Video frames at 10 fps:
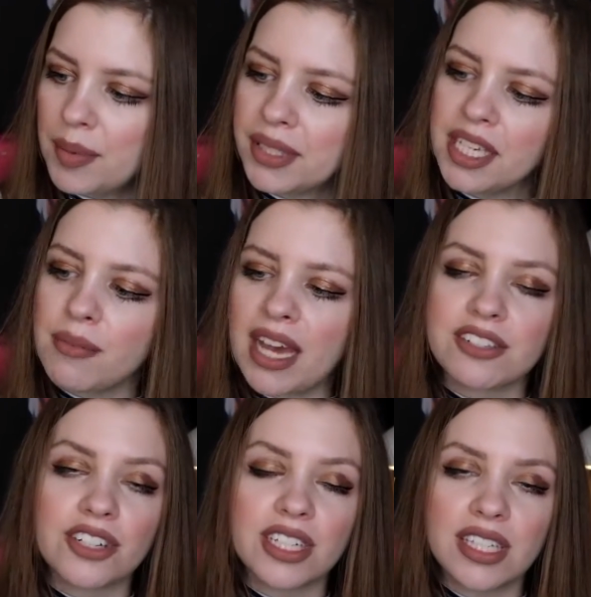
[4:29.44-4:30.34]
Maybelline
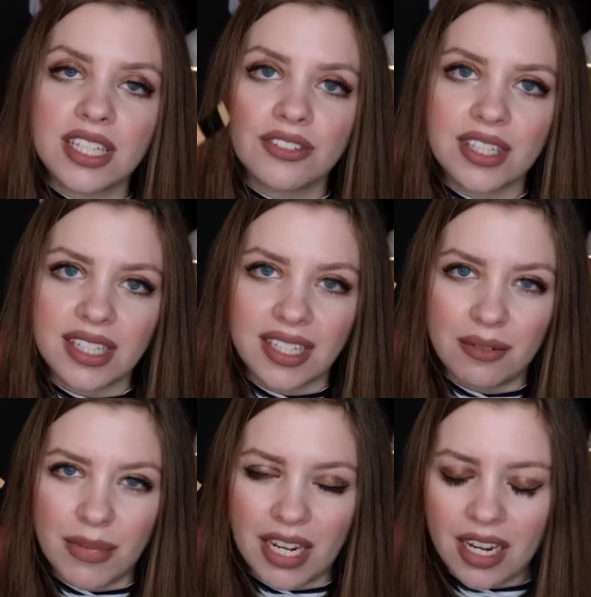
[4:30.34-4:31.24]
Master Conceal. This is
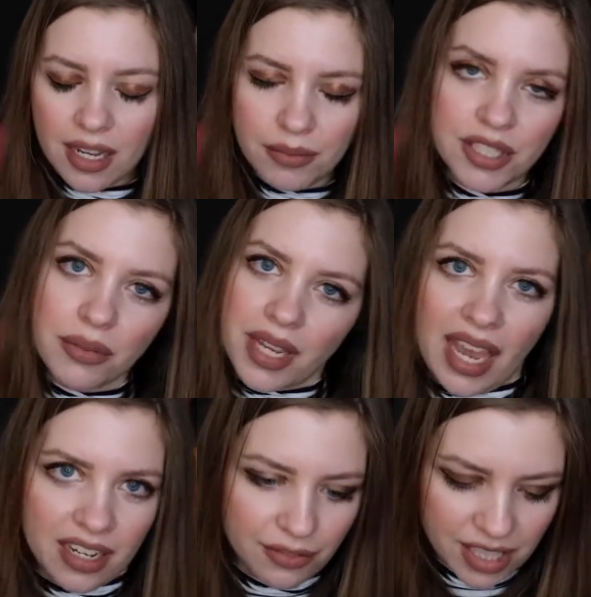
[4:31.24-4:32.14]
in medium. So
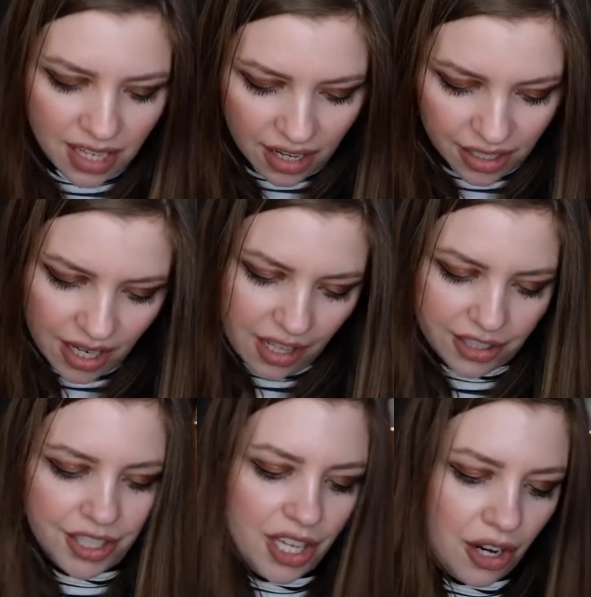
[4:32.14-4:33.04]
again, if it's not your
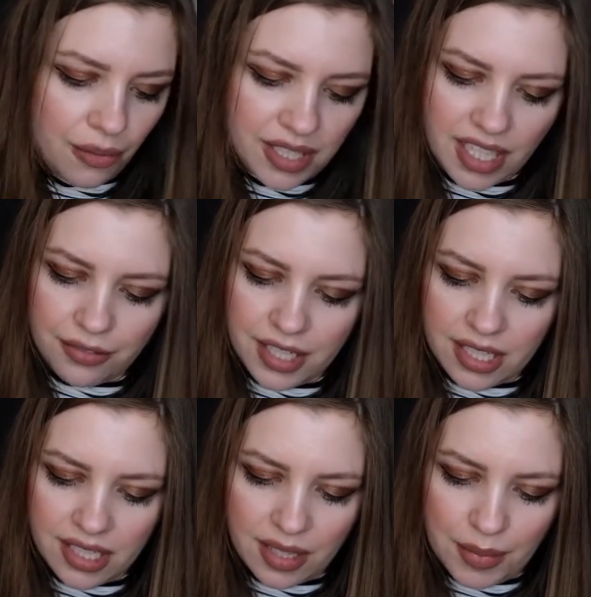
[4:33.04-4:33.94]
color, you can always gift it
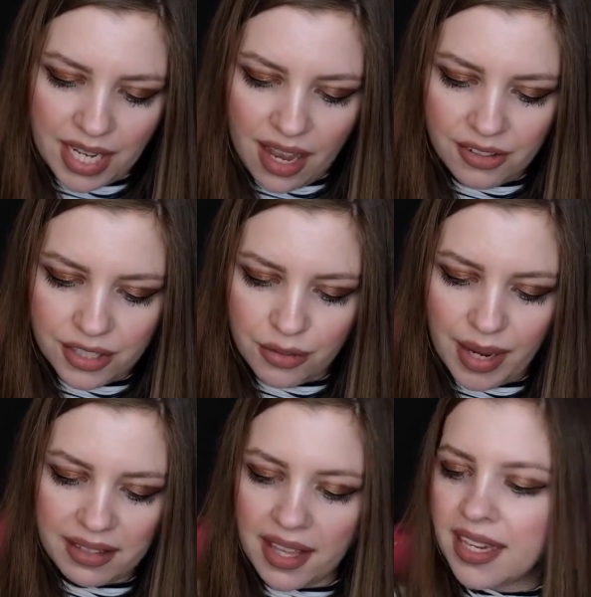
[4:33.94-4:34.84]
to somebody else who
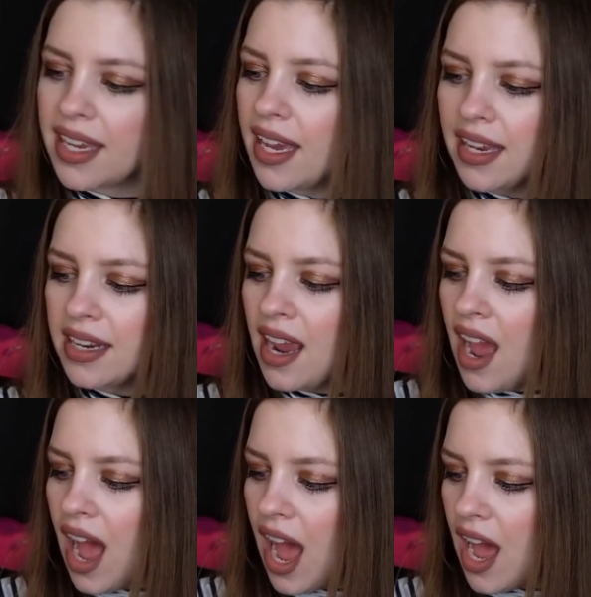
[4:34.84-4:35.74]
might like it.
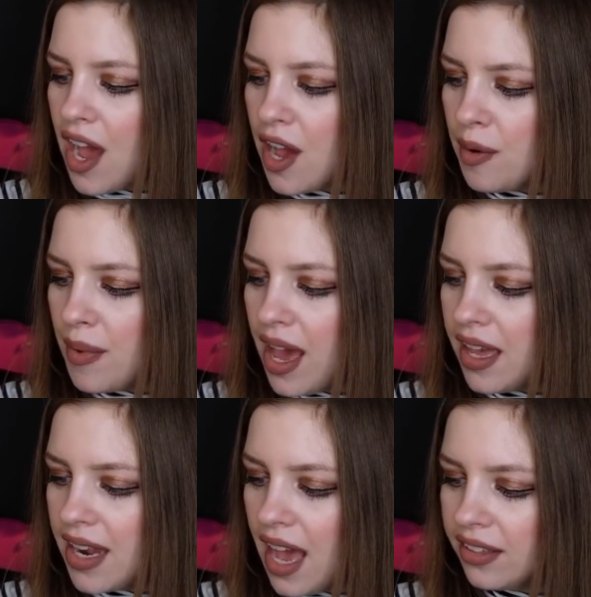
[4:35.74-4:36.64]
Um,
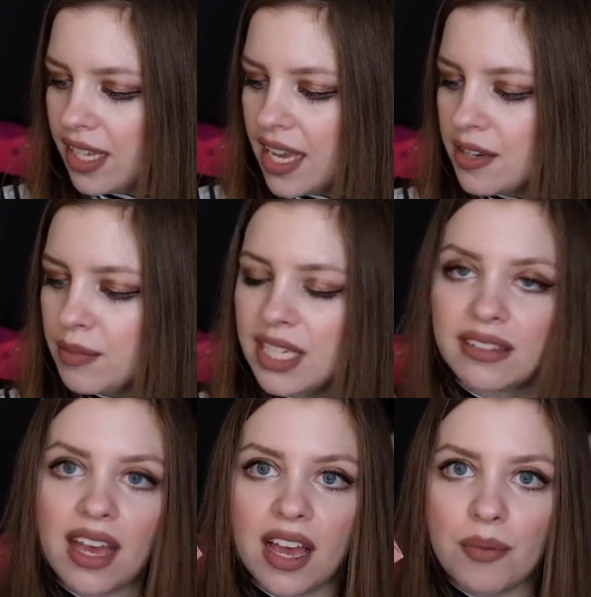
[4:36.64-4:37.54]
an Ella and
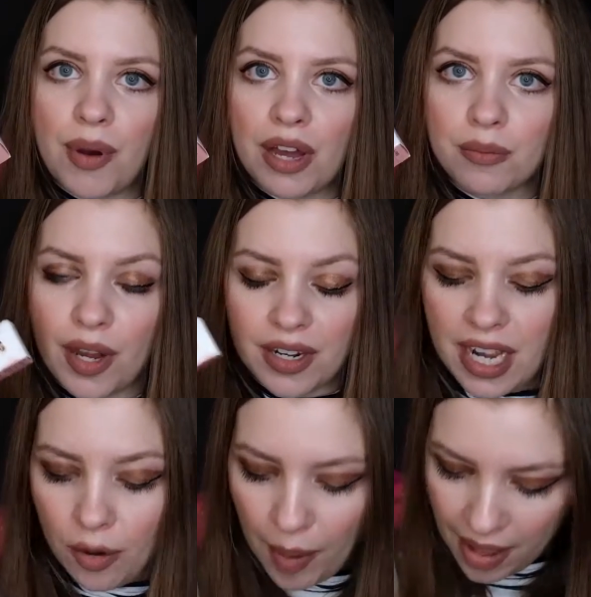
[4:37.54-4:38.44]
Mila Bon Bon
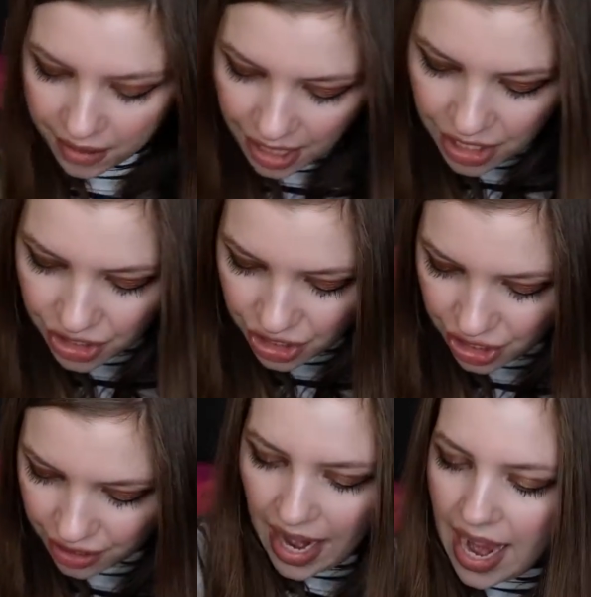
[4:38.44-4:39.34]
Nail Polish.
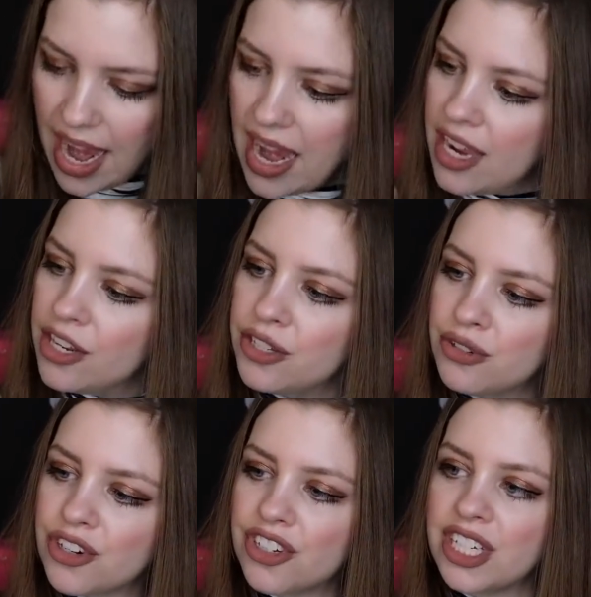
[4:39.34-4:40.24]
A
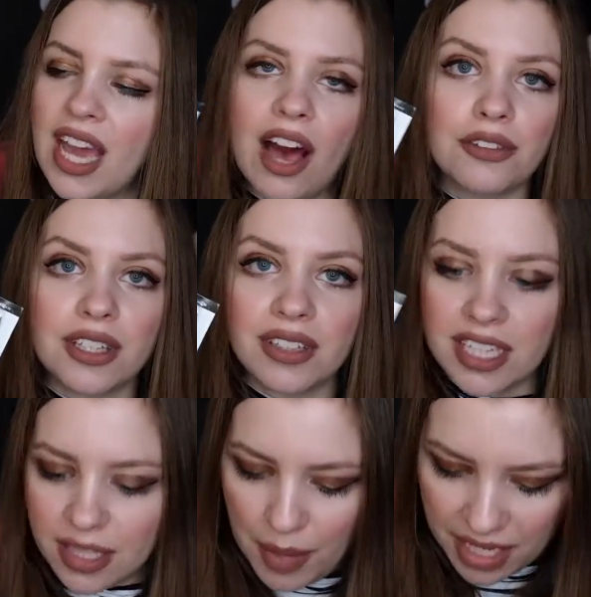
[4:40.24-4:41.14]
Neutrogena Healthy Length